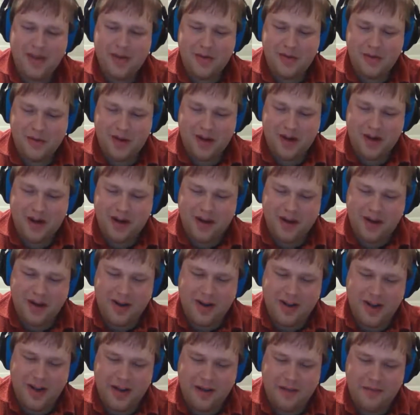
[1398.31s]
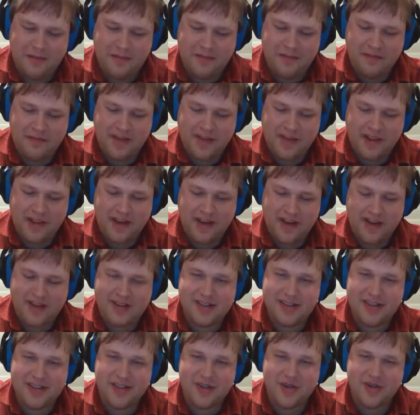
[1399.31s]
where it
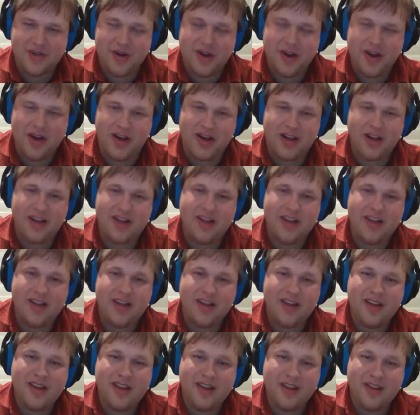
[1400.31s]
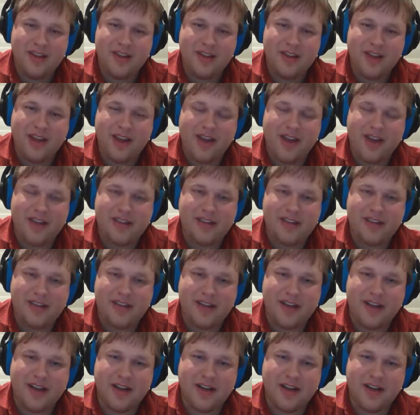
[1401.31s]
is a drug that